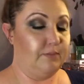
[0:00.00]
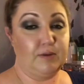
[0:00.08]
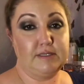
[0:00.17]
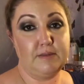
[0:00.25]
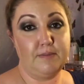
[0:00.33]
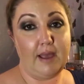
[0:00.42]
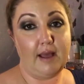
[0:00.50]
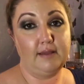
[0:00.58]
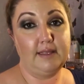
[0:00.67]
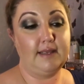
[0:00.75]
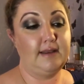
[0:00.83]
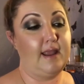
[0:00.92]
Prism
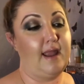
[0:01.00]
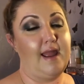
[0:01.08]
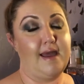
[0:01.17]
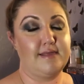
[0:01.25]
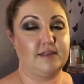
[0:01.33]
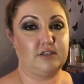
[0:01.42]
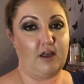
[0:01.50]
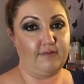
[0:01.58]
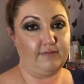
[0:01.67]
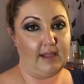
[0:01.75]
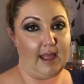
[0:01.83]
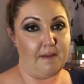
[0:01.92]
palette, and the
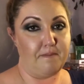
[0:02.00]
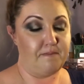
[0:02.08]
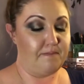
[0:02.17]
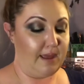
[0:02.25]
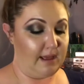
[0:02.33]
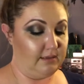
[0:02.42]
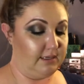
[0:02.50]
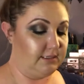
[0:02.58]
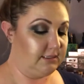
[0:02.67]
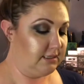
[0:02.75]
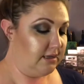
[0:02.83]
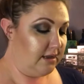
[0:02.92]
Soft Glam
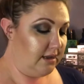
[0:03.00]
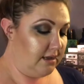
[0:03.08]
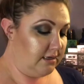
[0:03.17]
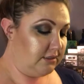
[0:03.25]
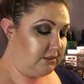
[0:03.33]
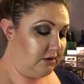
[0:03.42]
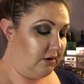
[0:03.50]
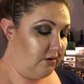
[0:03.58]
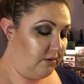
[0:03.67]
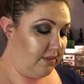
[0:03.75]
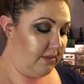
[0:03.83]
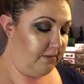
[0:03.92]
palette.
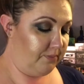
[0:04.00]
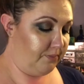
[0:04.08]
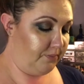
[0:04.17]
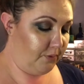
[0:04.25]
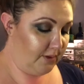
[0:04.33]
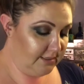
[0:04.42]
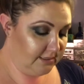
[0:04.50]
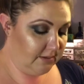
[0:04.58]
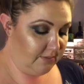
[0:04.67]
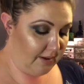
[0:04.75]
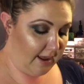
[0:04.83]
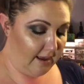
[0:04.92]
So the
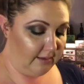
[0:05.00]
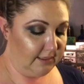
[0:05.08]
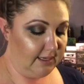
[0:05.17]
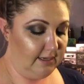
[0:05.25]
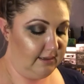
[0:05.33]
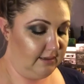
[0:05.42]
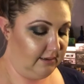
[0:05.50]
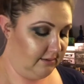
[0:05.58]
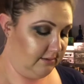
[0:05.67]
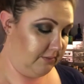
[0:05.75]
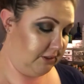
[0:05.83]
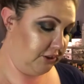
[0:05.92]
Prism palette,
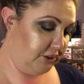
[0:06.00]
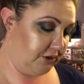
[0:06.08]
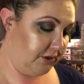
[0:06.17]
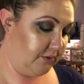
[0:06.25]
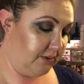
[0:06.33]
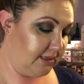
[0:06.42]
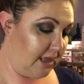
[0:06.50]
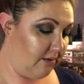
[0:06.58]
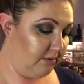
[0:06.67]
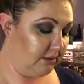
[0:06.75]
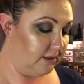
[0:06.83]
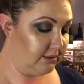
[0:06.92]
let me show you what
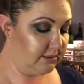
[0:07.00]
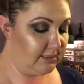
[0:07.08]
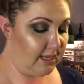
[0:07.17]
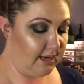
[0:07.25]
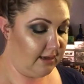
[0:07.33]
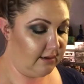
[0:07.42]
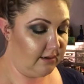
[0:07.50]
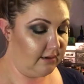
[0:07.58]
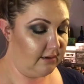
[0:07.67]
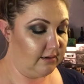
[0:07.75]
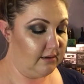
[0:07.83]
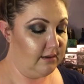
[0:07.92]
that one looks like.
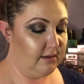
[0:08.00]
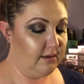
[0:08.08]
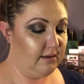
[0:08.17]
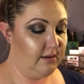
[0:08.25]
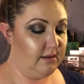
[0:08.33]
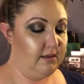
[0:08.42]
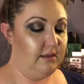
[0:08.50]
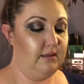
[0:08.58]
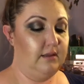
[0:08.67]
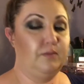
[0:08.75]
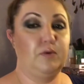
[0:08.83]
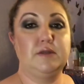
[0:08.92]

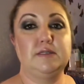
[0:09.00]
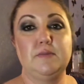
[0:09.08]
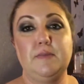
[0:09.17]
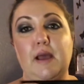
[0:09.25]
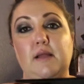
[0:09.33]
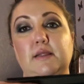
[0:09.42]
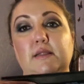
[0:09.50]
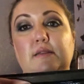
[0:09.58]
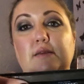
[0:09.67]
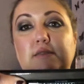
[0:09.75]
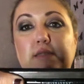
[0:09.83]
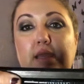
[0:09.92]
The Prism palette
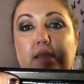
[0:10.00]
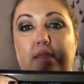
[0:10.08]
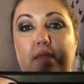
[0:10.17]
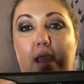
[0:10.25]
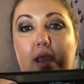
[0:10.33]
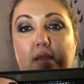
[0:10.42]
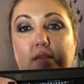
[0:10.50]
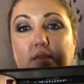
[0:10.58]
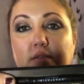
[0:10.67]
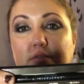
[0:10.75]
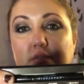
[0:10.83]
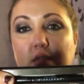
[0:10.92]
looks like that. Look
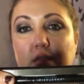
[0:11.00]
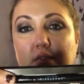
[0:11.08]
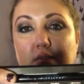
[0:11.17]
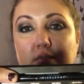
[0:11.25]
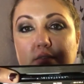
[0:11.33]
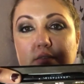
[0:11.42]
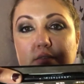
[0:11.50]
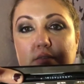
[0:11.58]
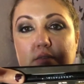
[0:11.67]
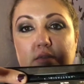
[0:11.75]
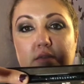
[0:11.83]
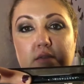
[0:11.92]
at those colors.
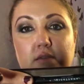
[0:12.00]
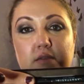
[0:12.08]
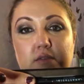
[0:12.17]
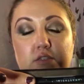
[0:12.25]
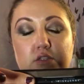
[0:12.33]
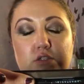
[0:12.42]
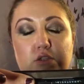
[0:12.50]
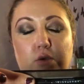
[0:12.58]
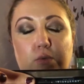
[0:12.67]
So